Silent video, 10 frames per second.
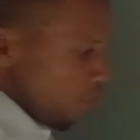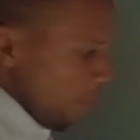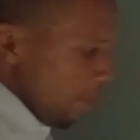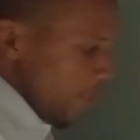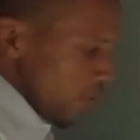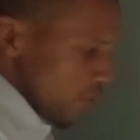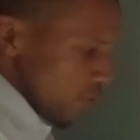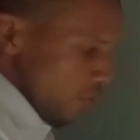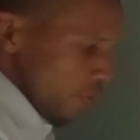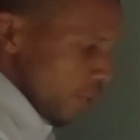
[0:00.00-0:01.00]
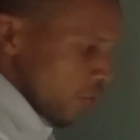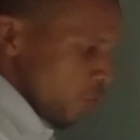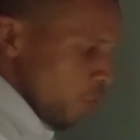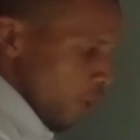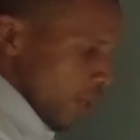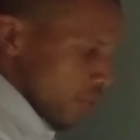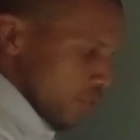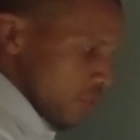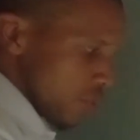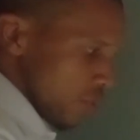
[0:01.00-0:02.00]
melting of candle wax.
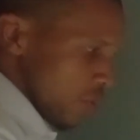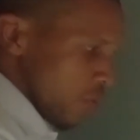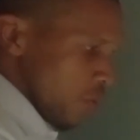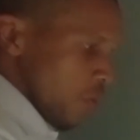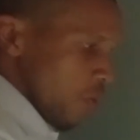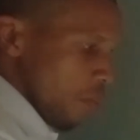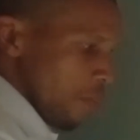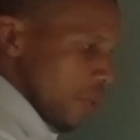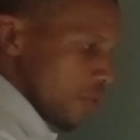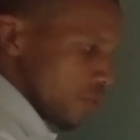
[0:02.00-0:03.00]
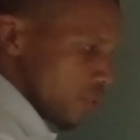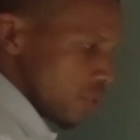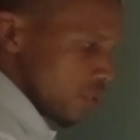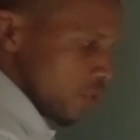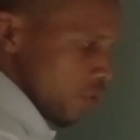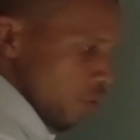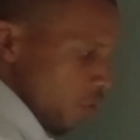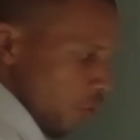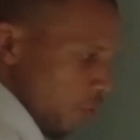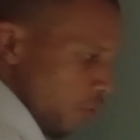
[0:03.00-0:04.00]
Melting
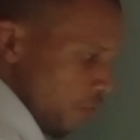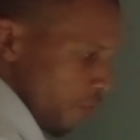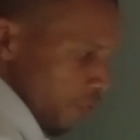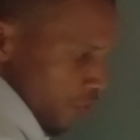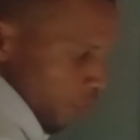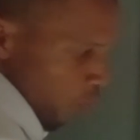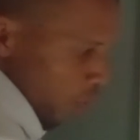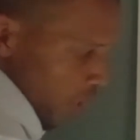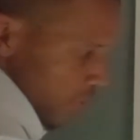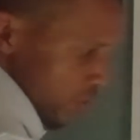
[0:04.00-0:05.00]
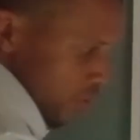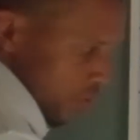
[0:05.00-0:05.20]
of wax.